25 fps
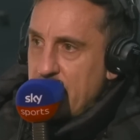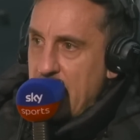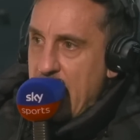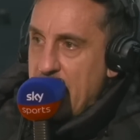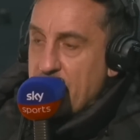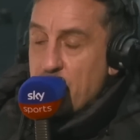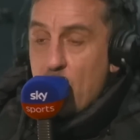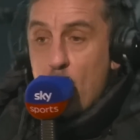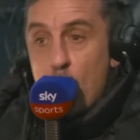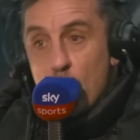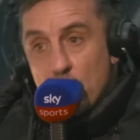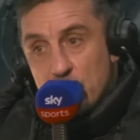
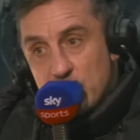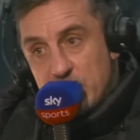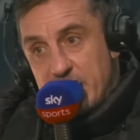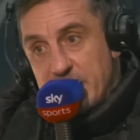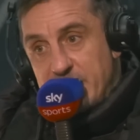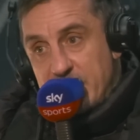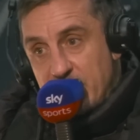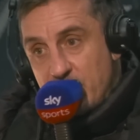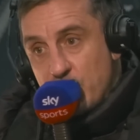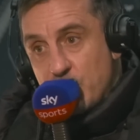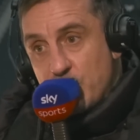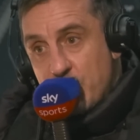I don't want
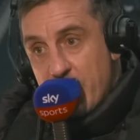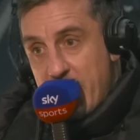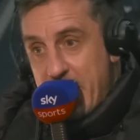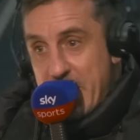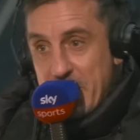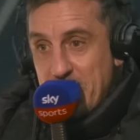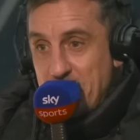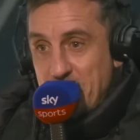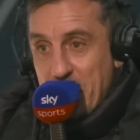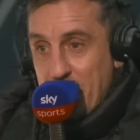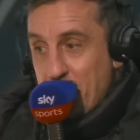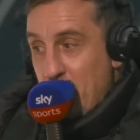City to
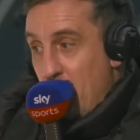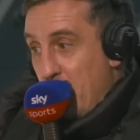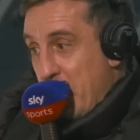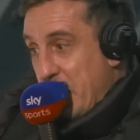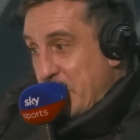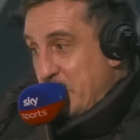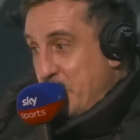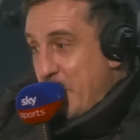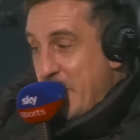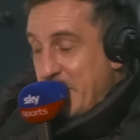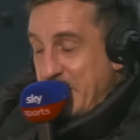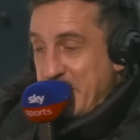change. I'm not
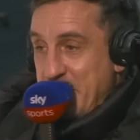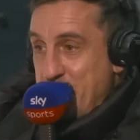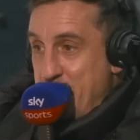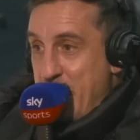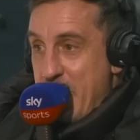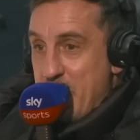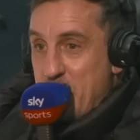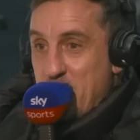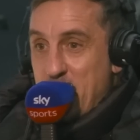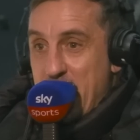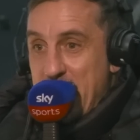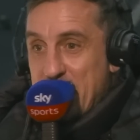expecting
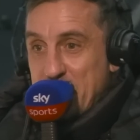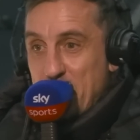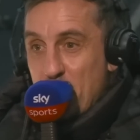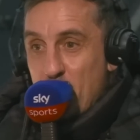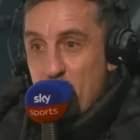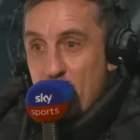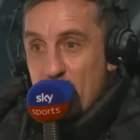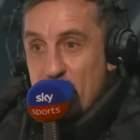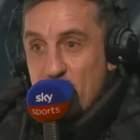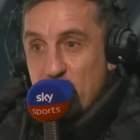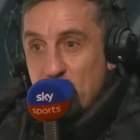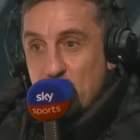Pep
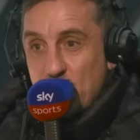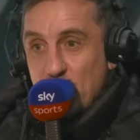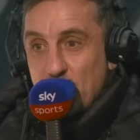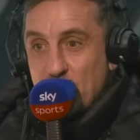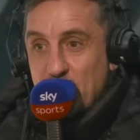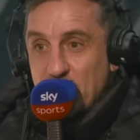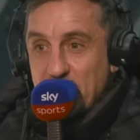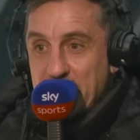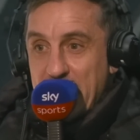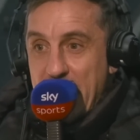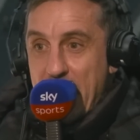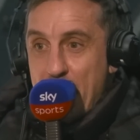Guardiola all of a sudden
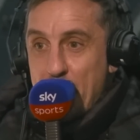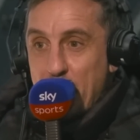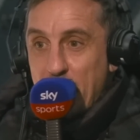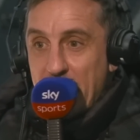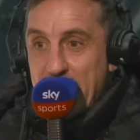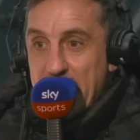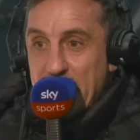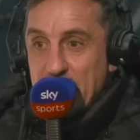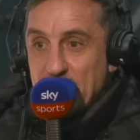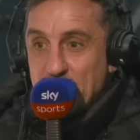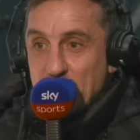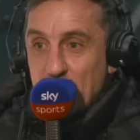to start
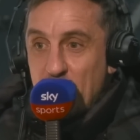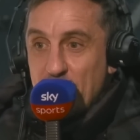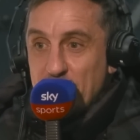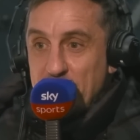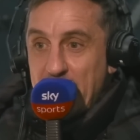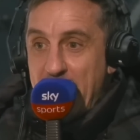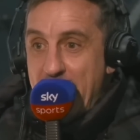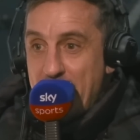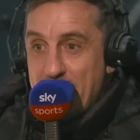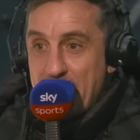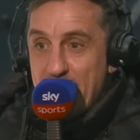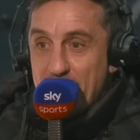playing sort of
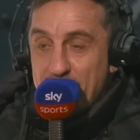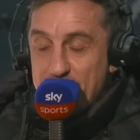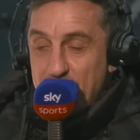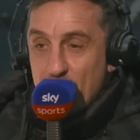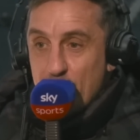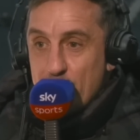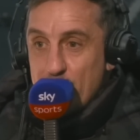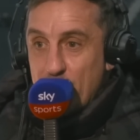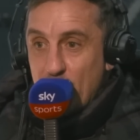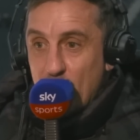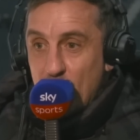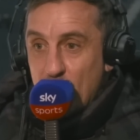direct
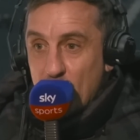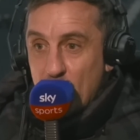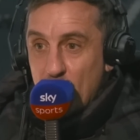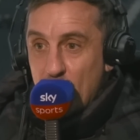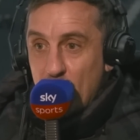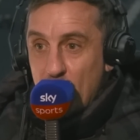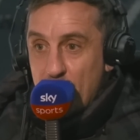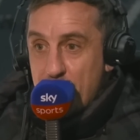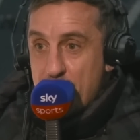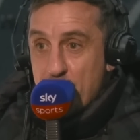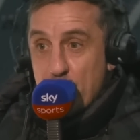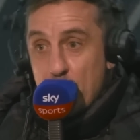football
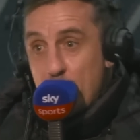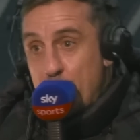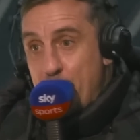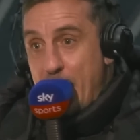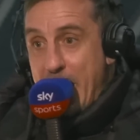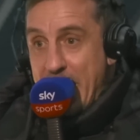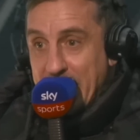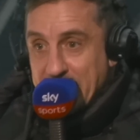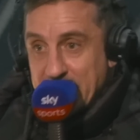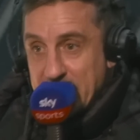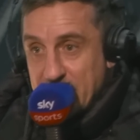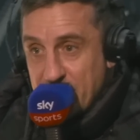or through
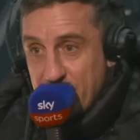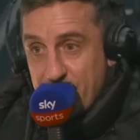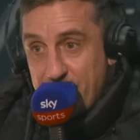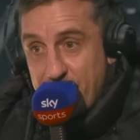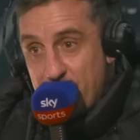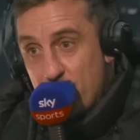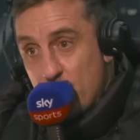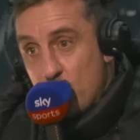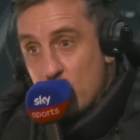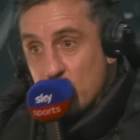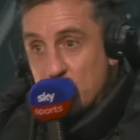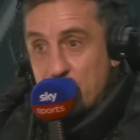passes and
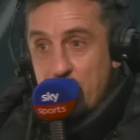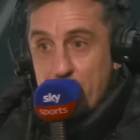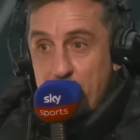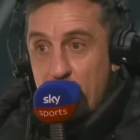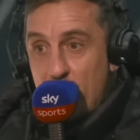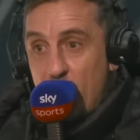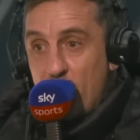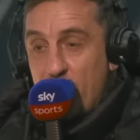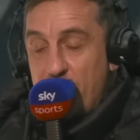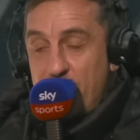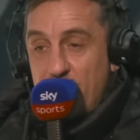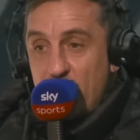force the
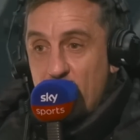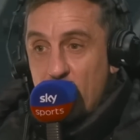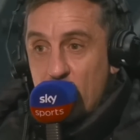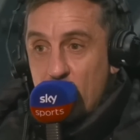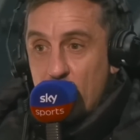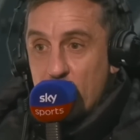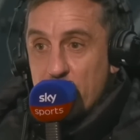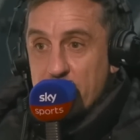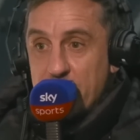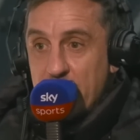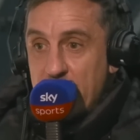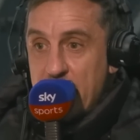ball
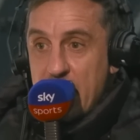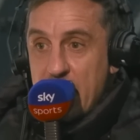forward.